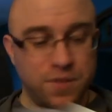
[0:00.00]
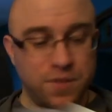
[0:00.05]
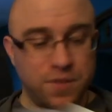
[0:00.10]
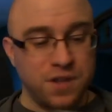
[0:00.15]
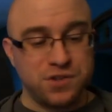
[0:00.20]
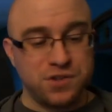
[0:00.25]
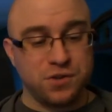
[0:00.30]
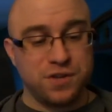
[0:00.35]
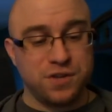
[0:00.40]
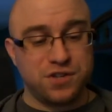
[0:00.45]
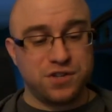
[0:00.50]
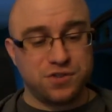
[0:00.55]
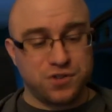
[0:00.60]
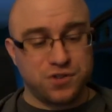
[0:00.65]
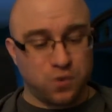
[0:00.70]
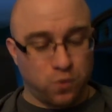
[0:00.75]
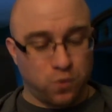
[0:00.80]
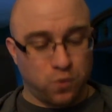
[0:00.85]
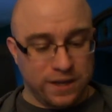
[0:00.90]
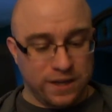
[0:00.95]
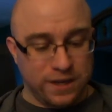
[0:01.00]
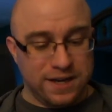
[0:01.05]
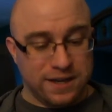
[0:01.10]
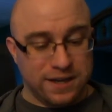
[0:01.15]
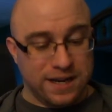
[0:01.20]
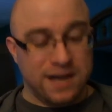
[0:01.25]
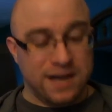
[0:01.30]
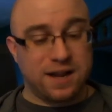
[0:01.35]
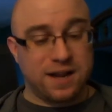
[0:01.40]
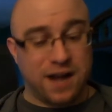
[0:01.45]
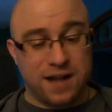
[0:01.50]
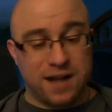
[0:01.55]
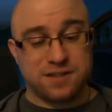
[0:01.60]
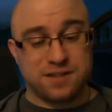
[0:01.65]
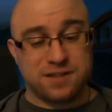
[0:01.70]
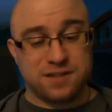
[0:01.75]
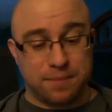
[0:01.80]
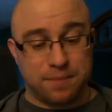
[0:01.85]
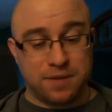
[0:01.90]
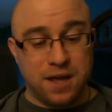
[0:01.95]
So this was a really neat
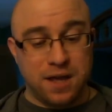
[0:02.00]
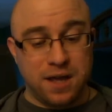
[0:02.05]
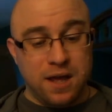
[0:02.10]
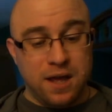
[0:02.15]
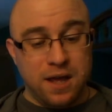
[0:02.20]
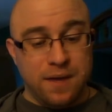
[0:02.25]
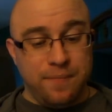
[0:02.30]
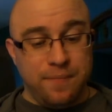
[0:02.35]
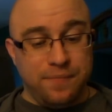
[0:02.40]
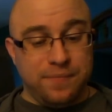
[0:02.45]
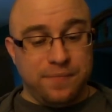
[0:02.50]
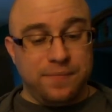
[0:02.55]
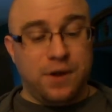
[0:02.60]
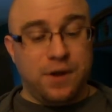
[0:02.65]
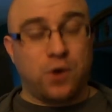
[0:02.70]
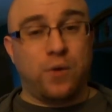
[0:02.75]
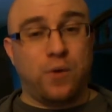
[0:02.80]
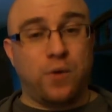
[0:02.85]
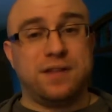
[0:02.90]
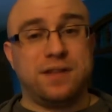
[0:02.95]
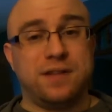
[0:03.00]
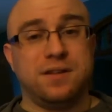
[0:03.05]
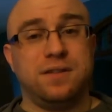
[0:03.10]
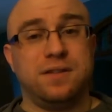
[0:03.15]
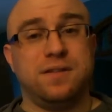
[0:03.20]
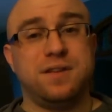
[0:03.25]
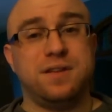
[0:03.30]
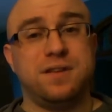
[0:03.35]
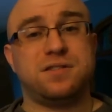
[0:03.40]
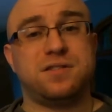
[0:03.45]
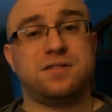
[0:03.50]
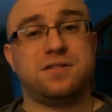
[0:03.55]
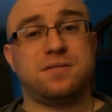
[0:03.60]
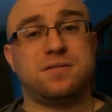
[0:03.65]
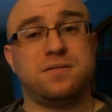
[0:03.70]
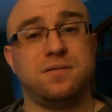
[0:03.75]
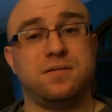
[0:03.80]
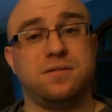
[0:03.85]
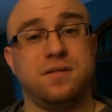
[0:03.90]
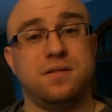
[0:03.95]
concept. Now granted, this
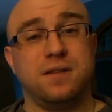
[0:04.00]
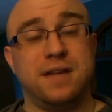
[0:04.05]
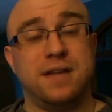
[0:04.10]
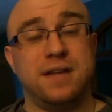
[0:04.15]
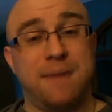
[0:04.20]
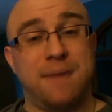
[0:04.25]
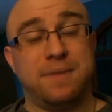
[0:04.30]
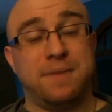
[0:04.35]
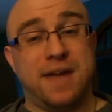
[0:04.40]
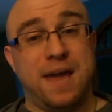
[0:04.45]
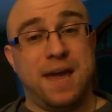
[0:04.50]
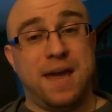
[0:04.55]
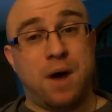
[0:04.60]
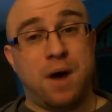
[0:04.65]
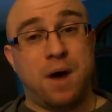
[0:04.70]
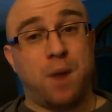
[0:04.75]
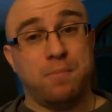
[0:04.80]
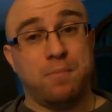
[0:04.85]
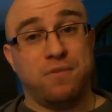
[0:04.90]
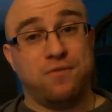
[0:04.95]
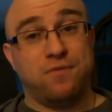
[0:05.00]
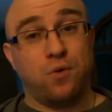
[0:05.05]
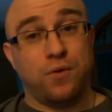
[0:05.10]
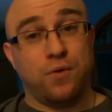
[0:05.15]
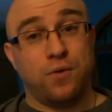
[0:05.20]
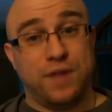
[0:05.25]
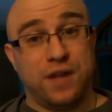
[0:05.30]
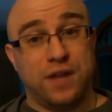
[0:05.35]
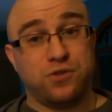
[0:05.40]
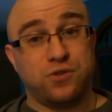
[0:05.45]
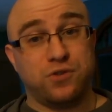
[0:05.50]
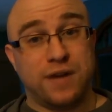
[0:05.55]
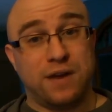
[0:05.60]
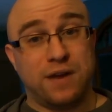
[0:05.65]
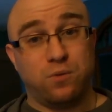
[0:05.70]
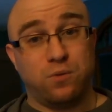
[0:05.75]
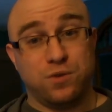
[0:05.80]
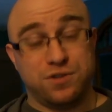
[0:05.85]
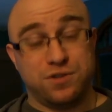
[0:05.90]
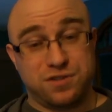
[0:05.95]
game came out before the
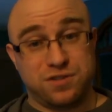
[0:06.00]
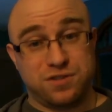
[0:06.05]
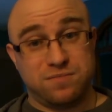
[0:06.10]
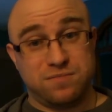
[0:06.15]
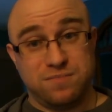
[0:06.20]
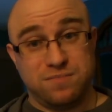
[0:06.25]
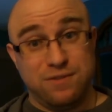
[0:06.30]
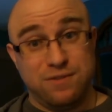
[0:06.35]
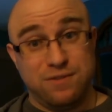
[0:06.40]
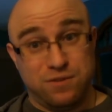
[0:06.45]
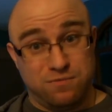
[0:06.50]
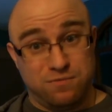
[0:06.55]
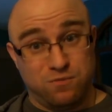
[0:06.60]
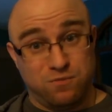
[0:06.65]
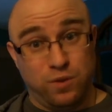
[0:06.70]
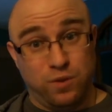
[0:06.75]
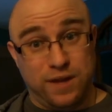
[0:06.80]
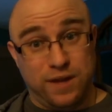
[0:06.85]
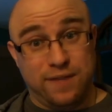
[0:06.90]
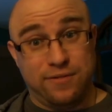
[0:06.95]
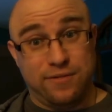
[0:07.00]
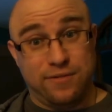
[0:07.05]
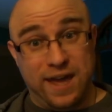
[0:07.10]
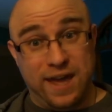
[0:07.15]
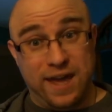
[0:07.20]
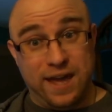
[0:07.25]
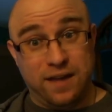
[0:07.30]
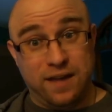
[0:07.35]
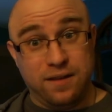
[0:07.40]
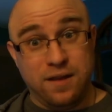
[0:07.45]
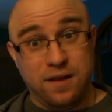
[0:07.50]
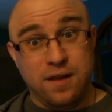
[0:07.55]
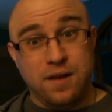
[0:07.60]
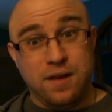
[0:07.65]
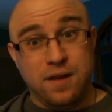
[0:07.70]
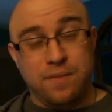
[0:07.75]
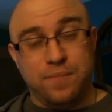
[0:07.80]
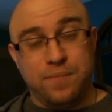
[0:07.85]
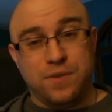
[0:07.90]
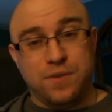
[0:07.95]
internet was even really a thing,
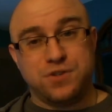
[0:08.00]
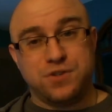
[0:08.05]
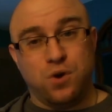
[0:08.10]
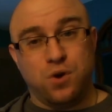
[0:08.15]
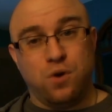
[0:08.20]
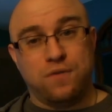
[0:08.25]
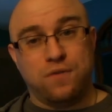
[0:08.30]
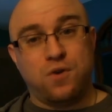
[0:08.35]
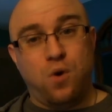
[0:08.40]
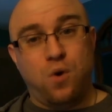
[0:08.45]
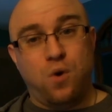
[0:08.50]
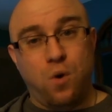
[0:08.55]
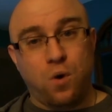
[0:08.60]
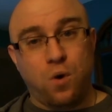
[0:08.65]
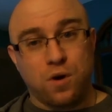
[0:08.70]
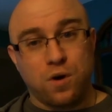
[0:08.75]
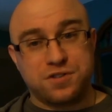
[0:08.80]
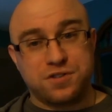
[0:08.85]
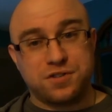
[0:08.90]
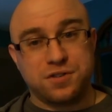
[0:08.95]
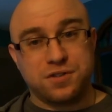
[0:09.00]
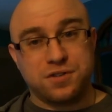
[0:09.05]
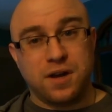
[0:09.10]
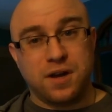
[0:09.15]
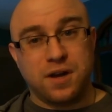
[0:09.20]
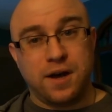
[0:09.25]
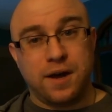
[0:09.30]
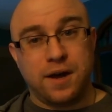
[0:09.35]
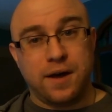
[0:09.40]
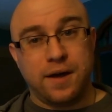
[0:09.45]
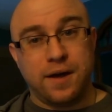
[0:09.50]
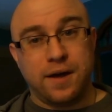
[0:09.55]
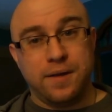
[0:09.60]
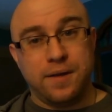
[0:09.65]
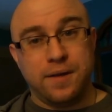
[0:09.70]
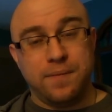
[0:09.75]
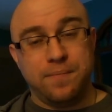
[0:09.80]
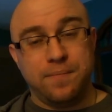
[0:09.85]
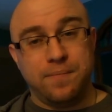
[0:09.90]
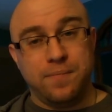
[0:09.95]
so of course,
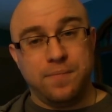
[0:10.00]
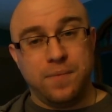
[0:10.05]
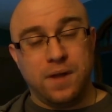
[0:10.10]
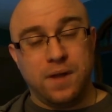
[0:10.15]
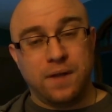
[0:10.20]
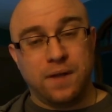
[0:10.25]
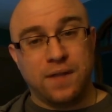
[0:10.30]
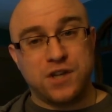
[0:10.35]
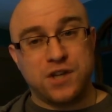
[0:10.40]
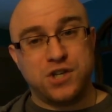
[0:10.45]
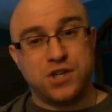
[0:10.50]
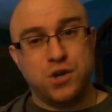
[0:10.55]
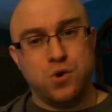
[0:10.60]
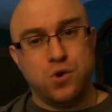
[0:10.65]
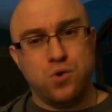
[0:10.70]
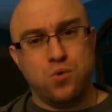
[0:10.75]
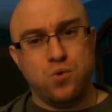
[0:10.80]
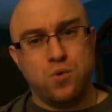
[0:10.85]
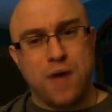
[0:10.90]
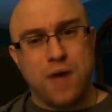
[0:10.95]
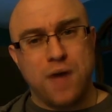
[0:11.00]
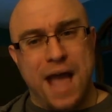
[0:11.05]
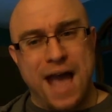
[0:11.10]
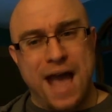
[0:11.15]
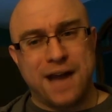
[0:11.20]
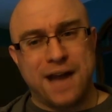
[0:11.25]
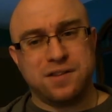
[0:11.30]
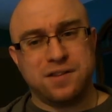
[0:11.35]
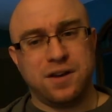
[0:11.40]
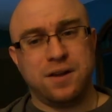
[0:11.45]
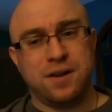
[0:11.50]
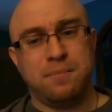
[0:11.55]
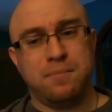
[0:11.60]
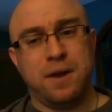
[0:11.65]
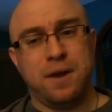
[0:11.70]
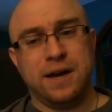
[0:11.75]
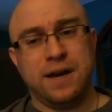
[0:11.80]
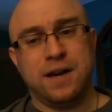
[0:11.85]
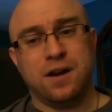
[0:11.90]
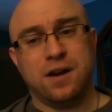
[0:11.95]
unless you had a ton of
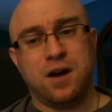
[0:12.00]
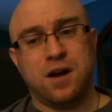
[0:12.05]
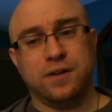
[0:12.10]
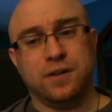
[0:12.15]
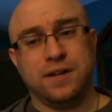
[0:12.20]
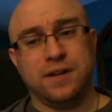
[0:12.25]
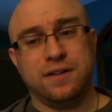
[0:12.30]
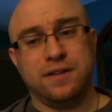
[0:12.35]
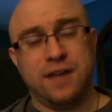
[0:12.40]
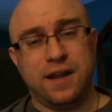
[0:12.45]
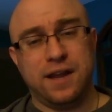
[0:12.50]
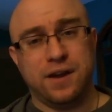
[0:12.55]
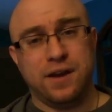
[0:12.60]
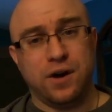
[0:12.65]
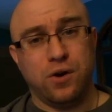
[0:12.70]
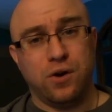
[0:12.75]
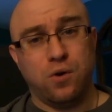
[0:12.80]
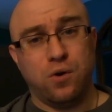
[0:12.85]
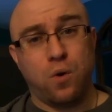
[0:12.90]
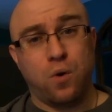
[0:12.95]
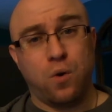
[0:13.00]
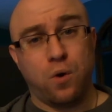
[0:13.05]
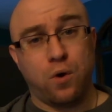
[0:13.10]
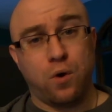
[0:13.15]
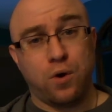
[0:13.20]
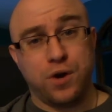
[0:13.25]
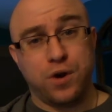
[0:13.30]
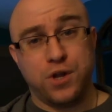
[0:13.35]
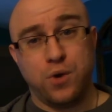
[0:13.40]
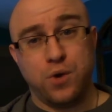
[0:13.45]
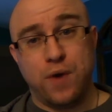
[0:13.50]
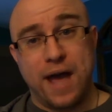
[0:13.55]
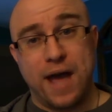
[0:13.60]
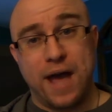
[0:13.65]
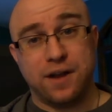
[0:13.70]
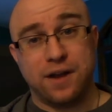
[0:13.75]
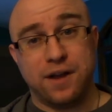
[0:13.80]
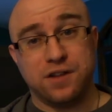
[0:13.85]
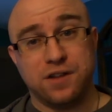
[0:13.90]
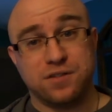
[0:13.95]
money to call Nintendo, or you
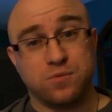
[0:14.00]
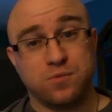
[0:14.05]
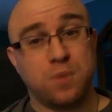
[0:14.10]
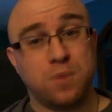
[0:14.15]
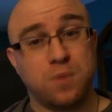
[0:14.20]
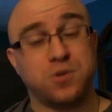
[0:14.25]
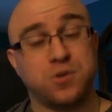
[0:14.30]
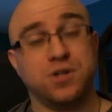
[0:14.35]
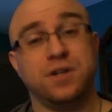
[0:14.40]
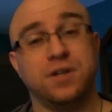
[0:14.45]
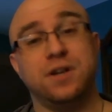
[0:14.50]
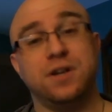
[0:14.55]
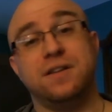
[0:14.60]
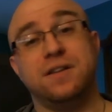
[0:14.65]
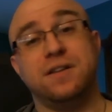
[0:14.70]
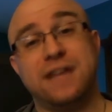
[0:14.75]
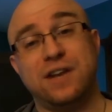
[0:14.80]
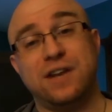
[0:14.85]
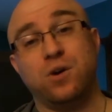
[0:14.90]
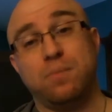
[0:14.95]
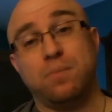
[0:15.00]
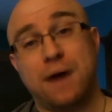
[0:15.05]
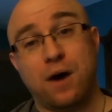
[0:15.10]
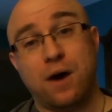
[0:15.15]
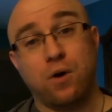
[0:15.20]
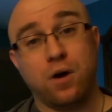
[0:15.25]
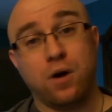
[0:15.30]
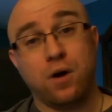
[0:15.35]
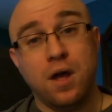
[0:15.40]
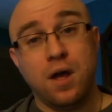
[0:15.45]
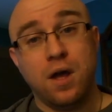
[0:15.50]
had a subscription to Nintendo Power,